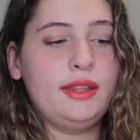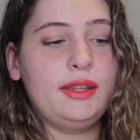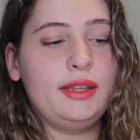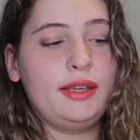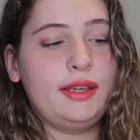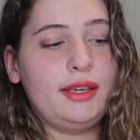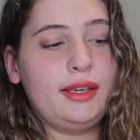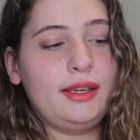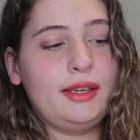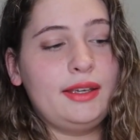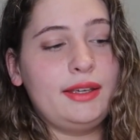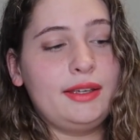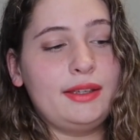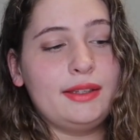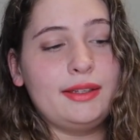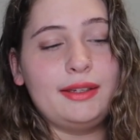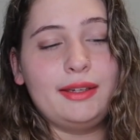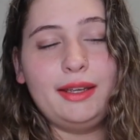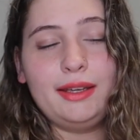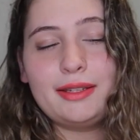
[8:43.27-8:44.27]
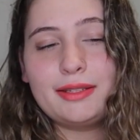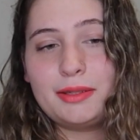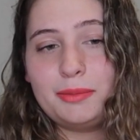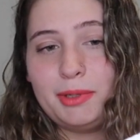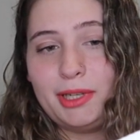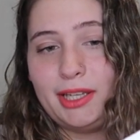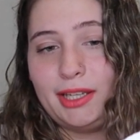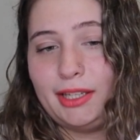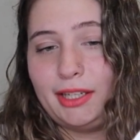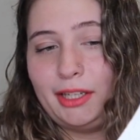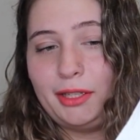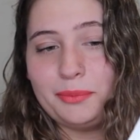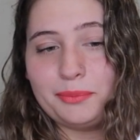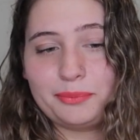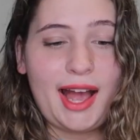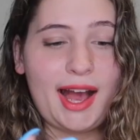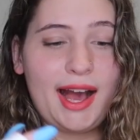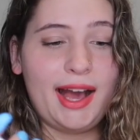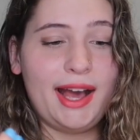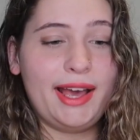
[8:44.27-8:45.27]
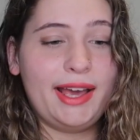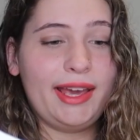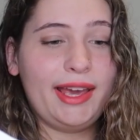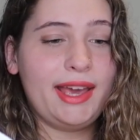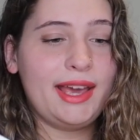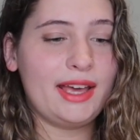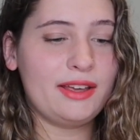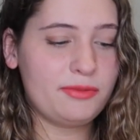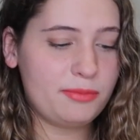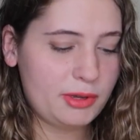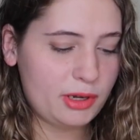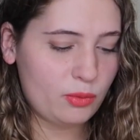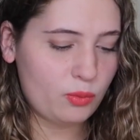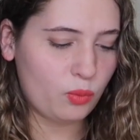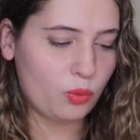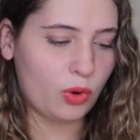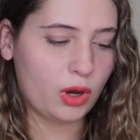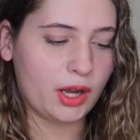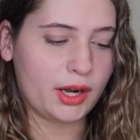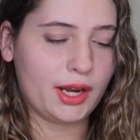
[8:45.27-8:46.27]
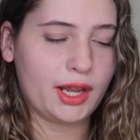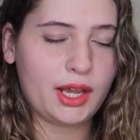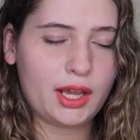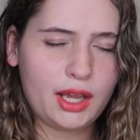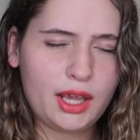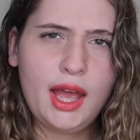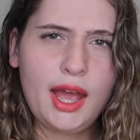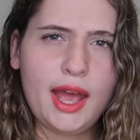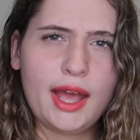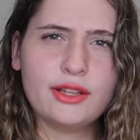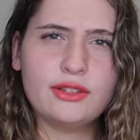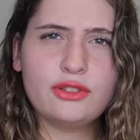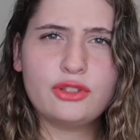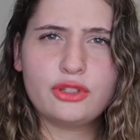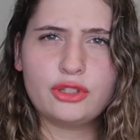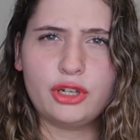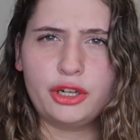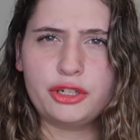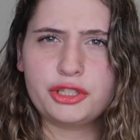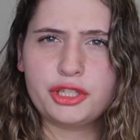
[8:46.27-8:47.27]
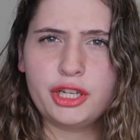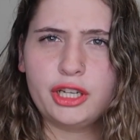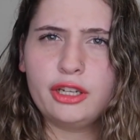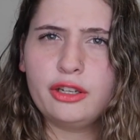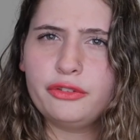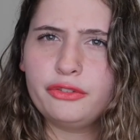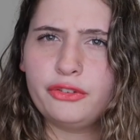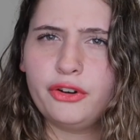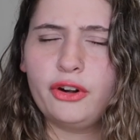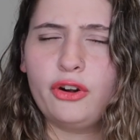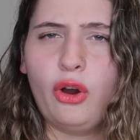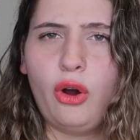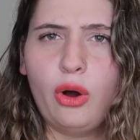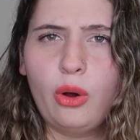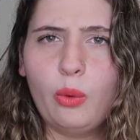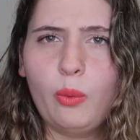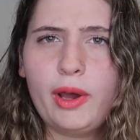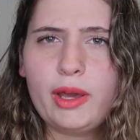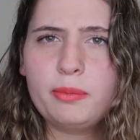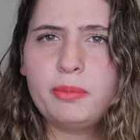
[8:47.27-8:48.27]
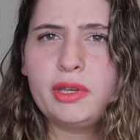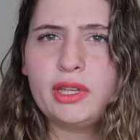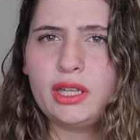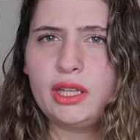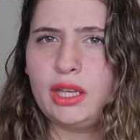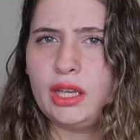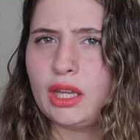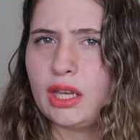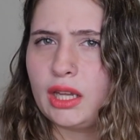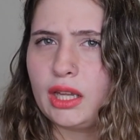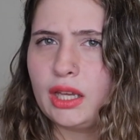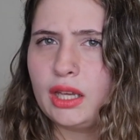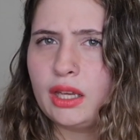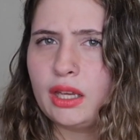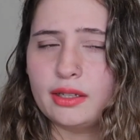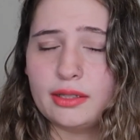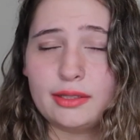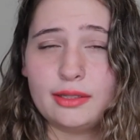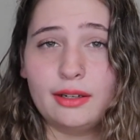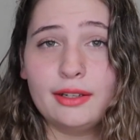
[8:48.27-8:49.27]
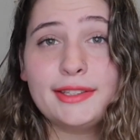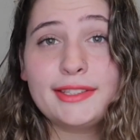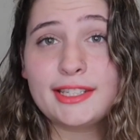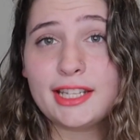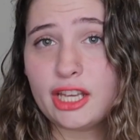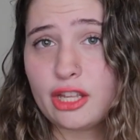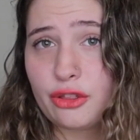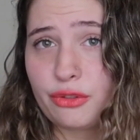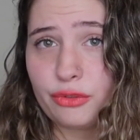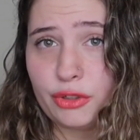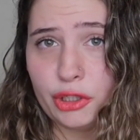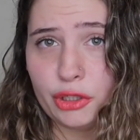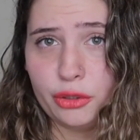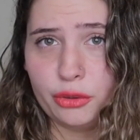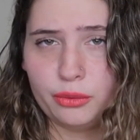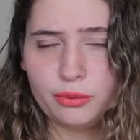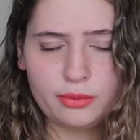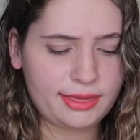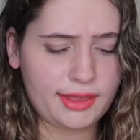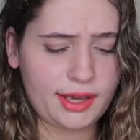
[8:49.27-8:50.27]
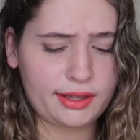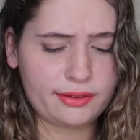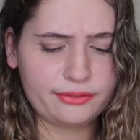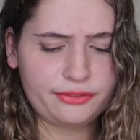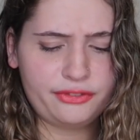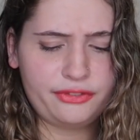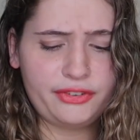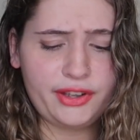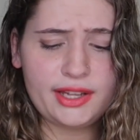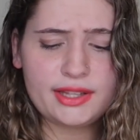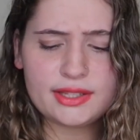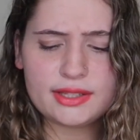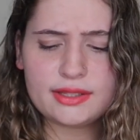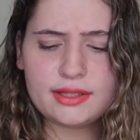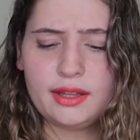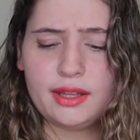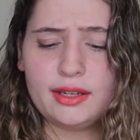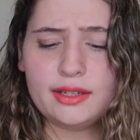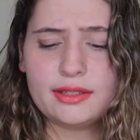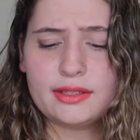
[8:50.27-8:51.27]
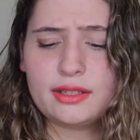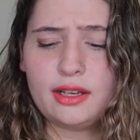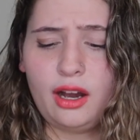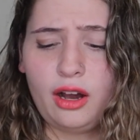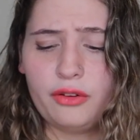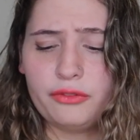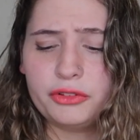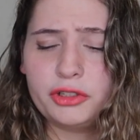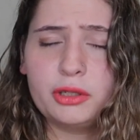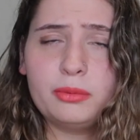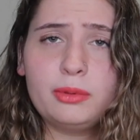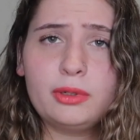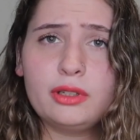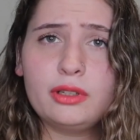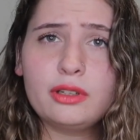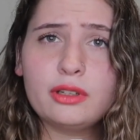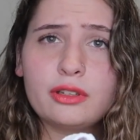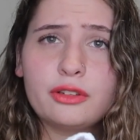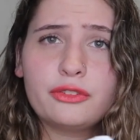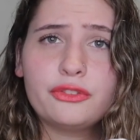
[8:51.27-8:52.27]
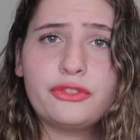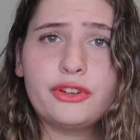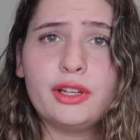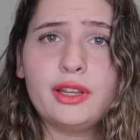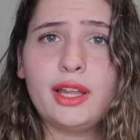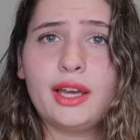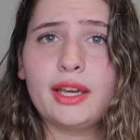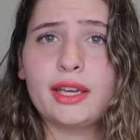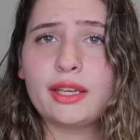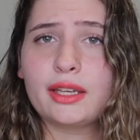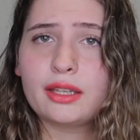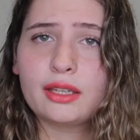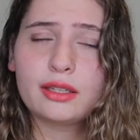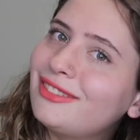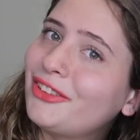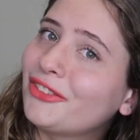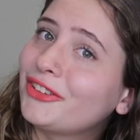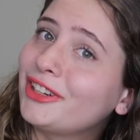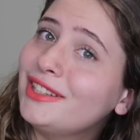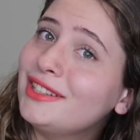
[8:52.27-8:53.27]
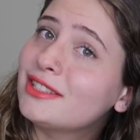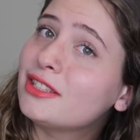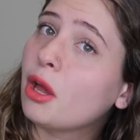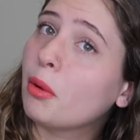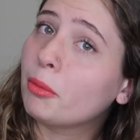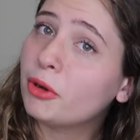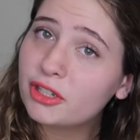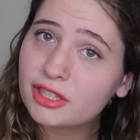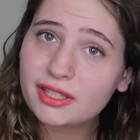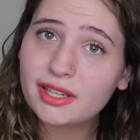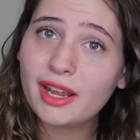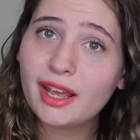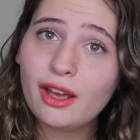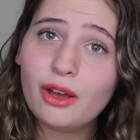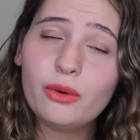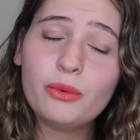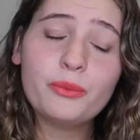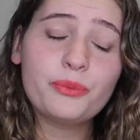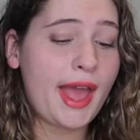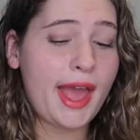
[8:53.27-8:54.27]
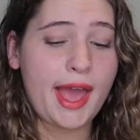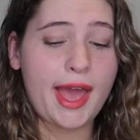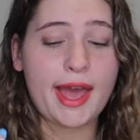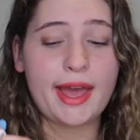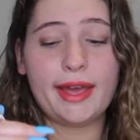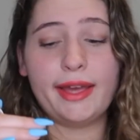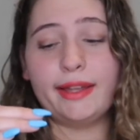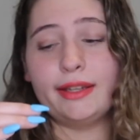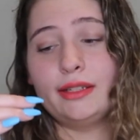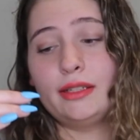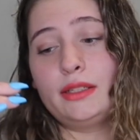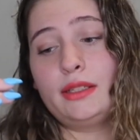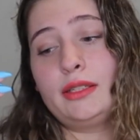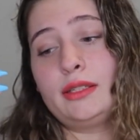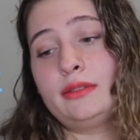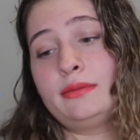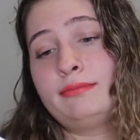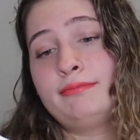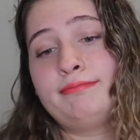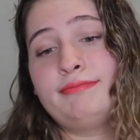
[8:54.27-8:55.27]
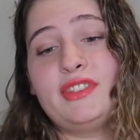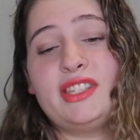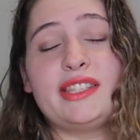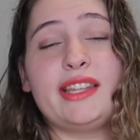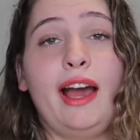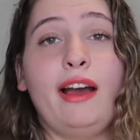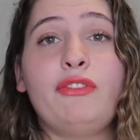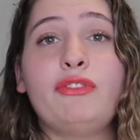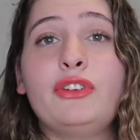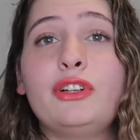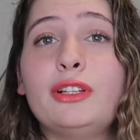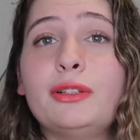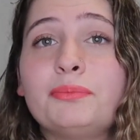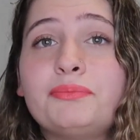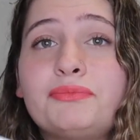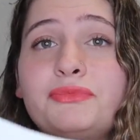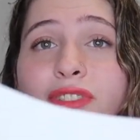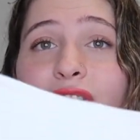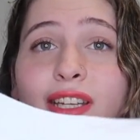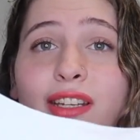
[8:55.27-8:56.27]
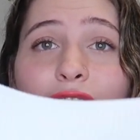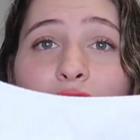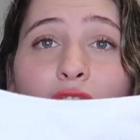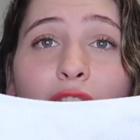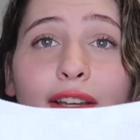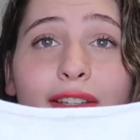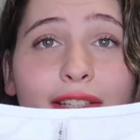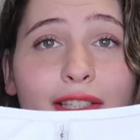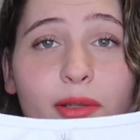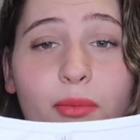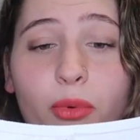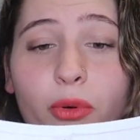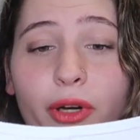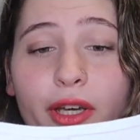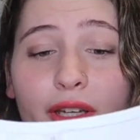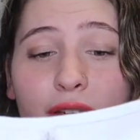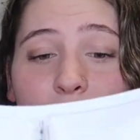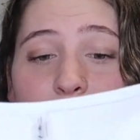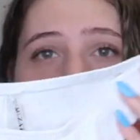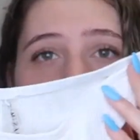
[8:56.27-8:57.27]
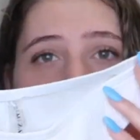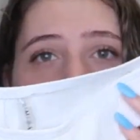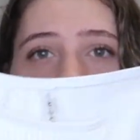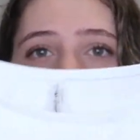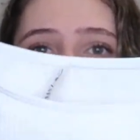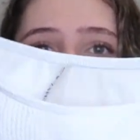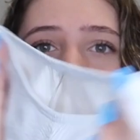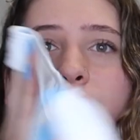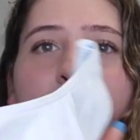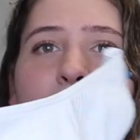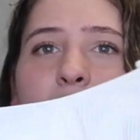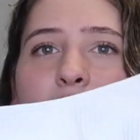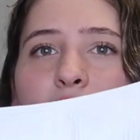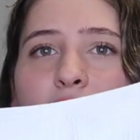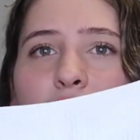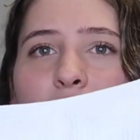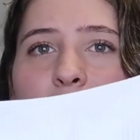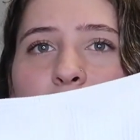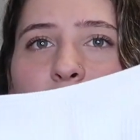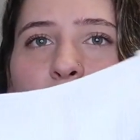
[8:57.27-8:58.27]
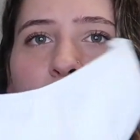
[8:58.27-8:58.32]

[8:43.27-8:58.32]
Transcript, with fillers: the next bikini. I have been wanting and searching for an all-white bikini that's not see-through, that fits and is comfortable for like three summers now. And Zaful did not disappoint. These are just regular